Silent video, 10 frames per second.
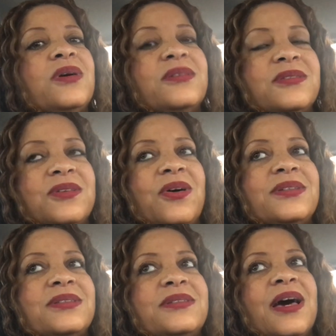one. So
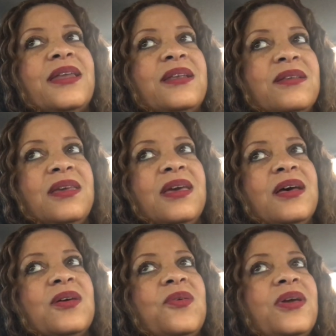I decided,
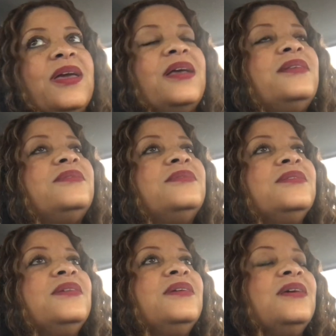yeah, I'll go ahead and
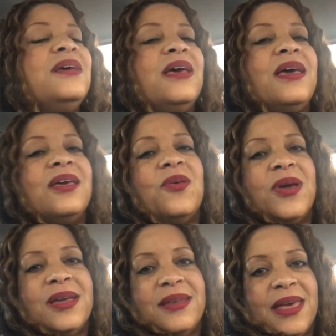go
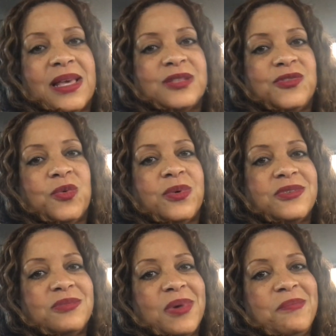ahead and ask for
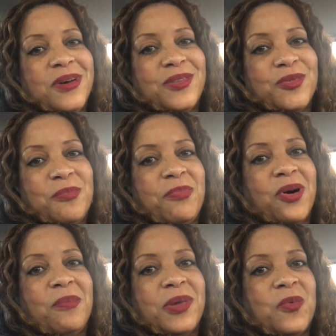one. So my mother
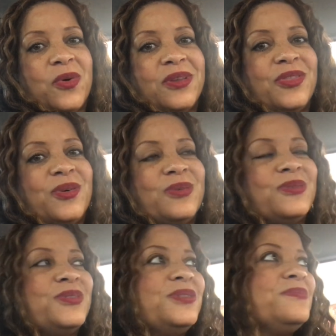bought me one of
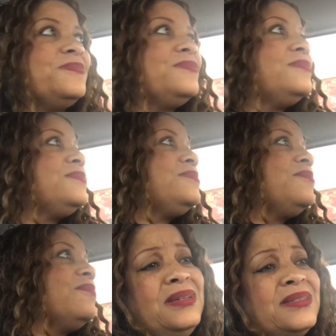those.
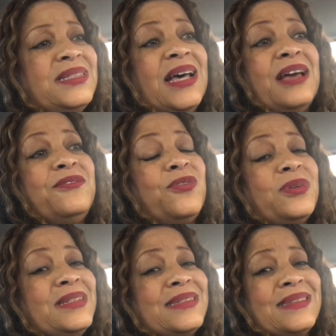It's
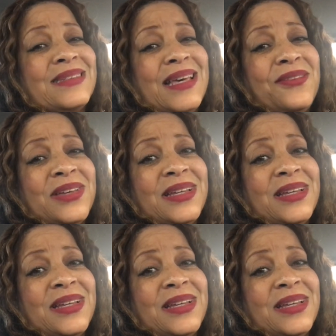947.